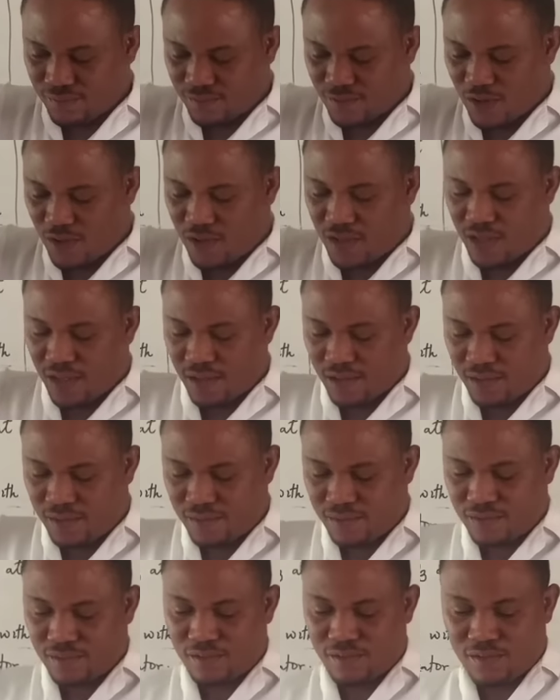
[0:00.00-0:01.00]
Okay,
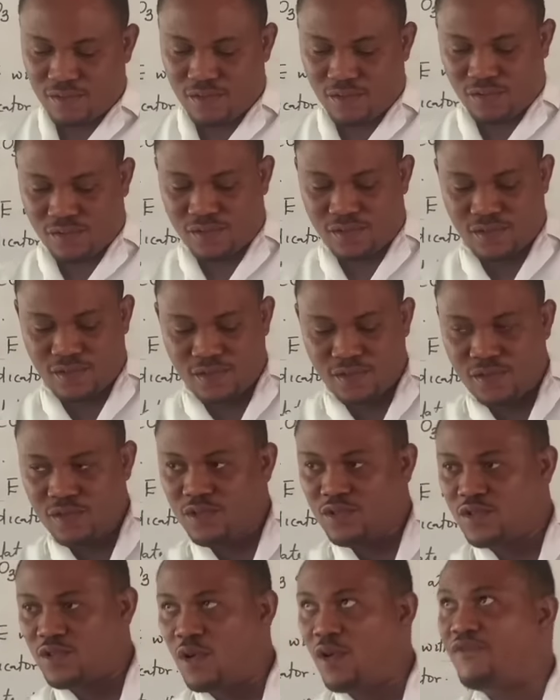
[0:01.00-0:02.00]
good.
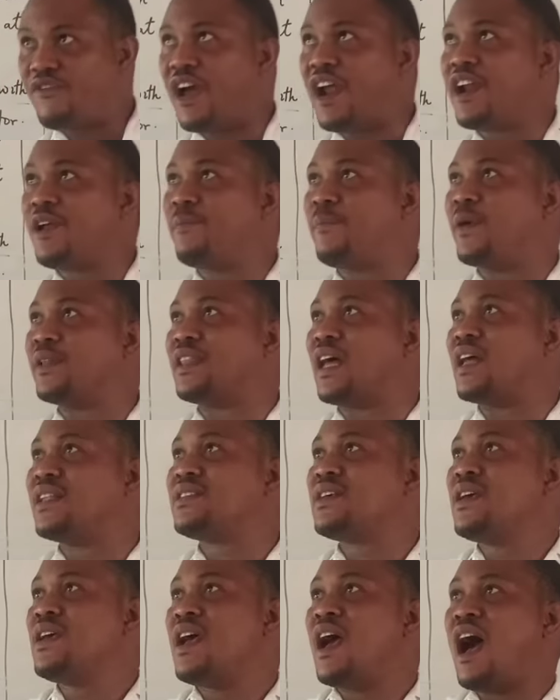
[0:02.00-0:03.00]
So very important.
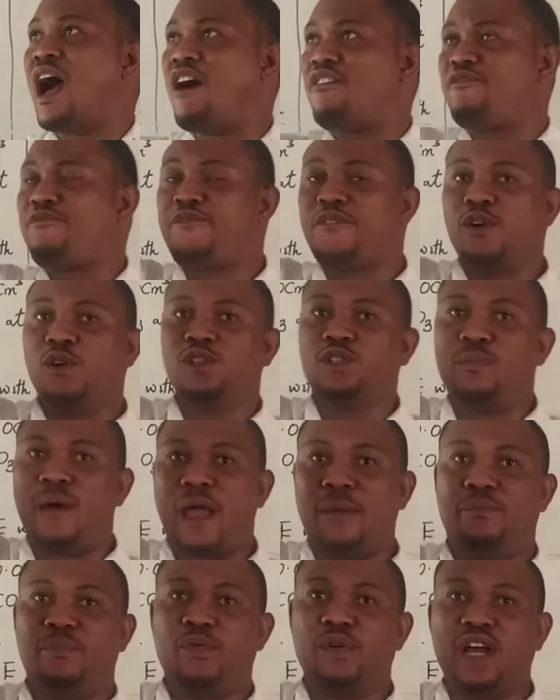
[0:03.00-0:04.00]
I've filled
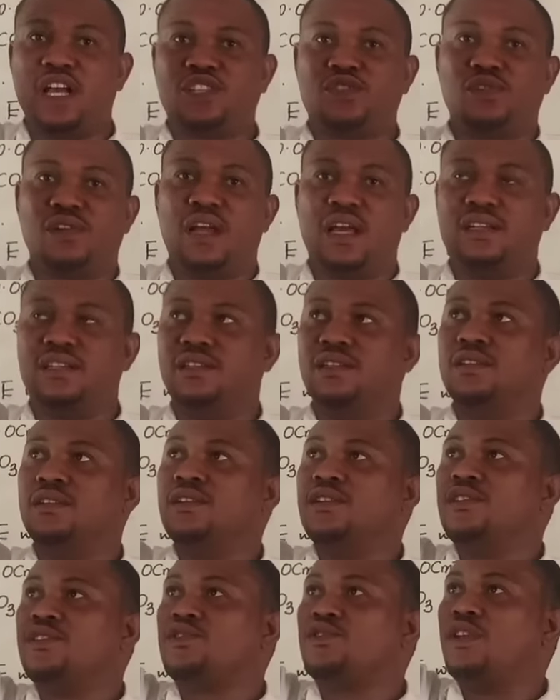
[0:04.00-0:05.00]
my burette already.
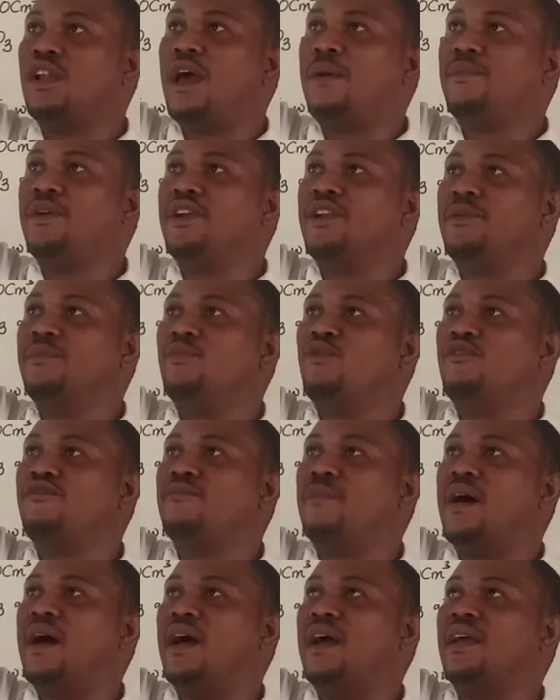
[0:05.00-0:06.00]
So let me remove
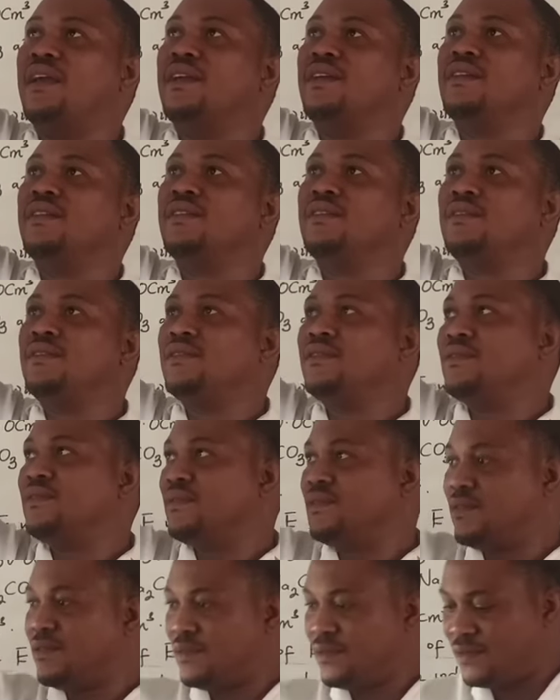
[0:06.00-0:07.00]
my
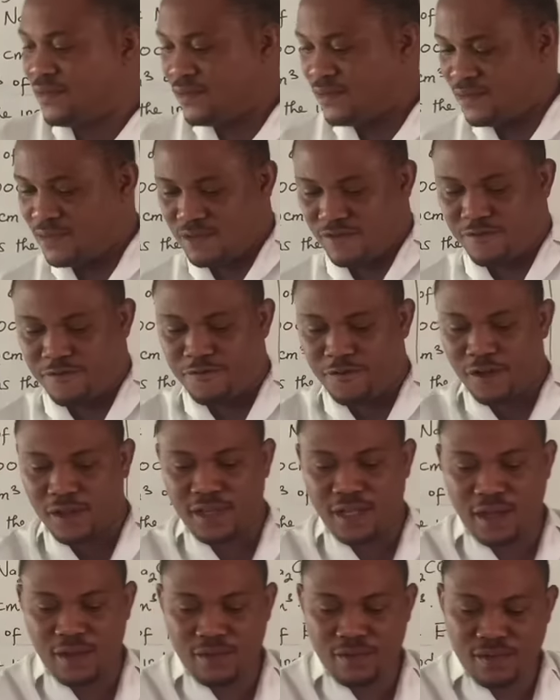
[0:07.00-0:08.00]

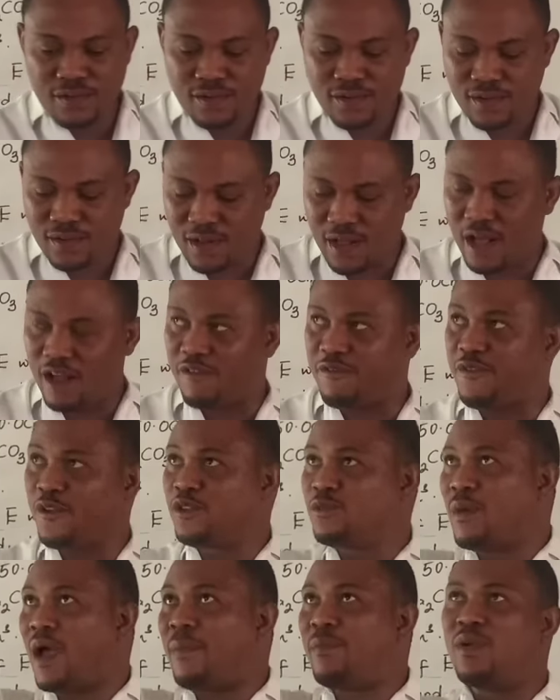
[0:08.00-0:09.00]
funnel. I've
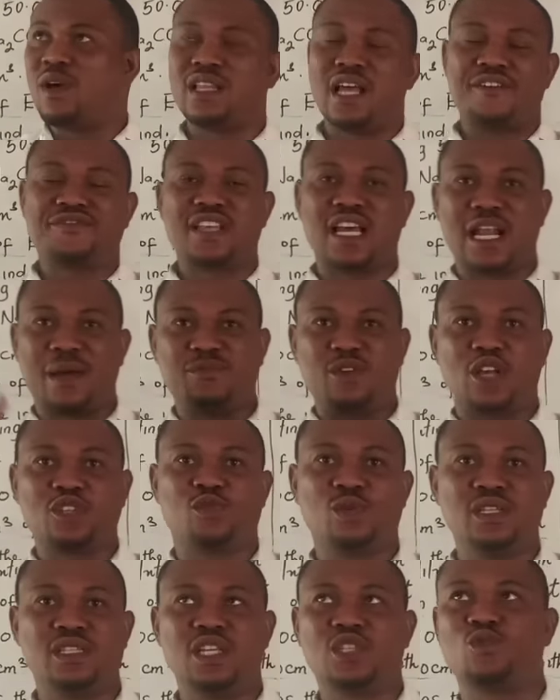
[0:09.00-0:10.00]
filled my burette. I said I'm just
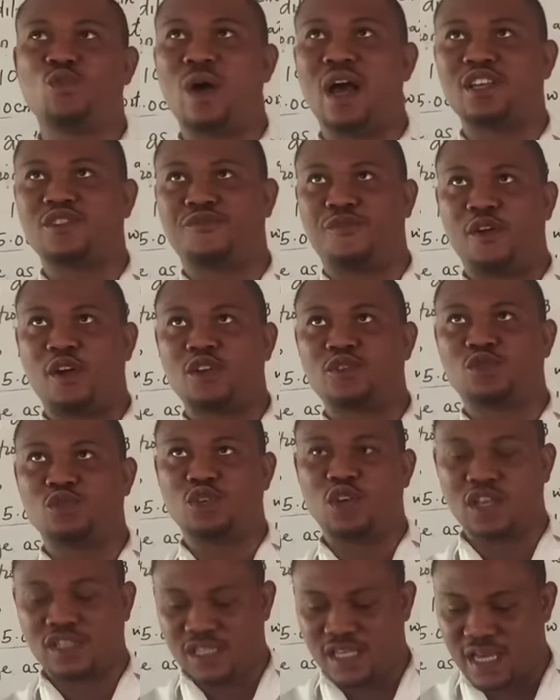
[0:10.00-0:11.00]
doing this once for us to
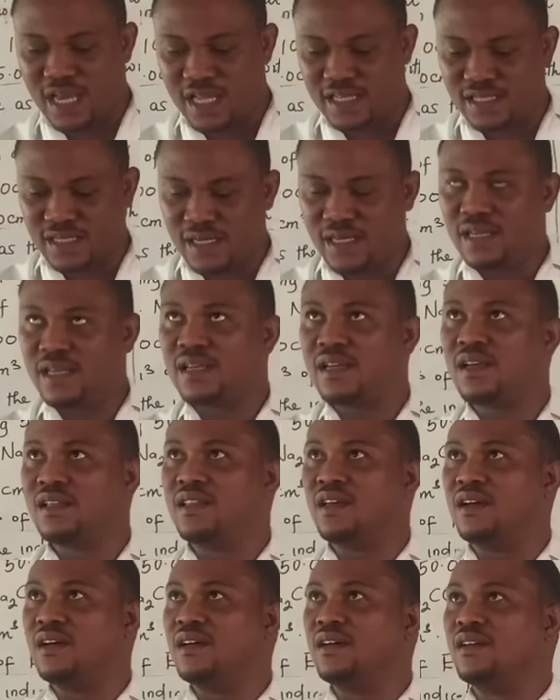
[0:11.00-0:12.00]
just get
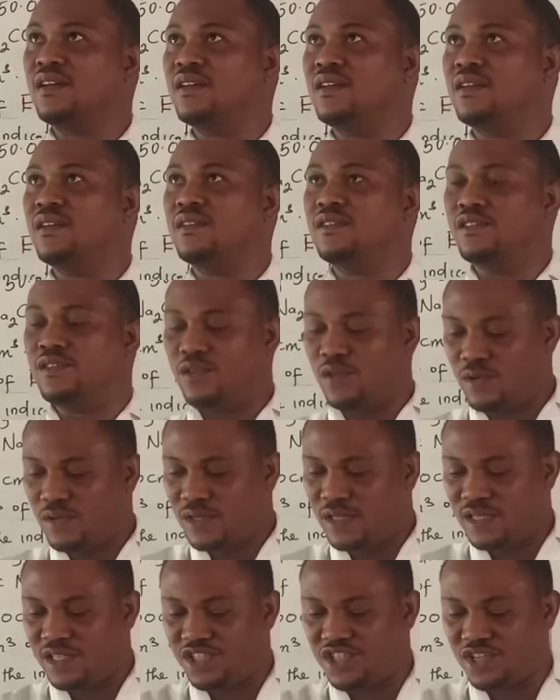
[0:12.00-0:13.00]
the, you know,
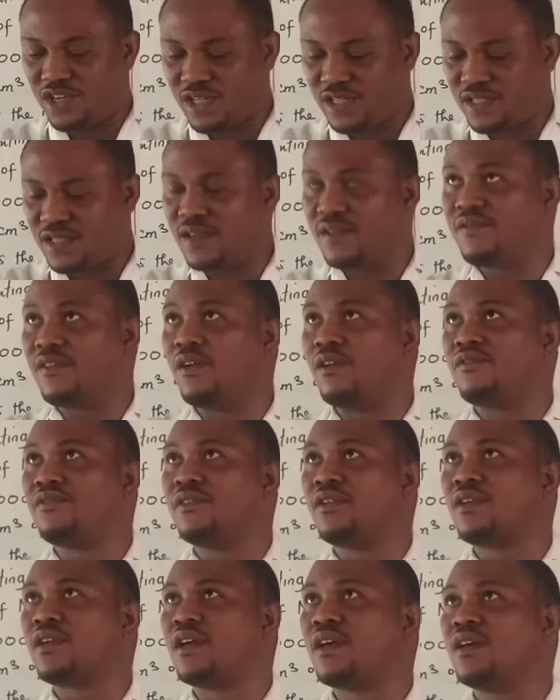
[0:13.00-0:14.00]
initiative
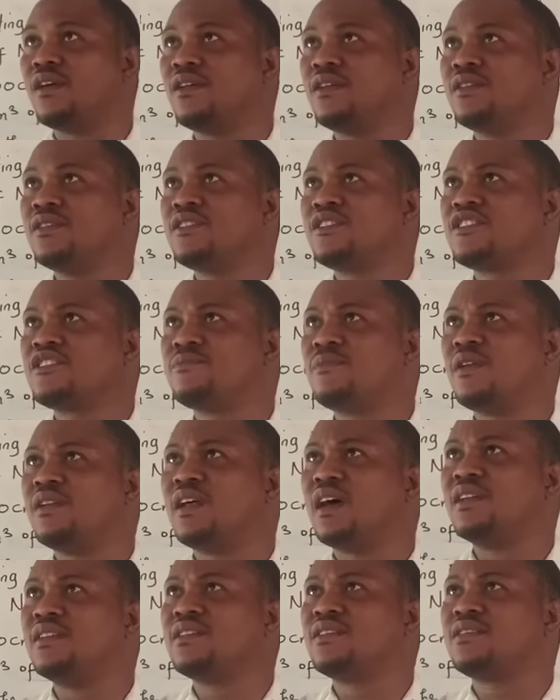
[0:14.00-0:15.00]
of, okay, more
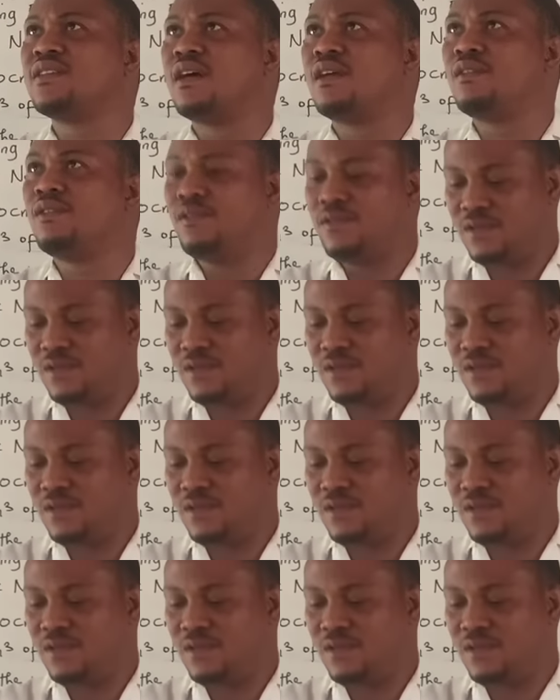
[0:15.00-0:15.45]
than 0.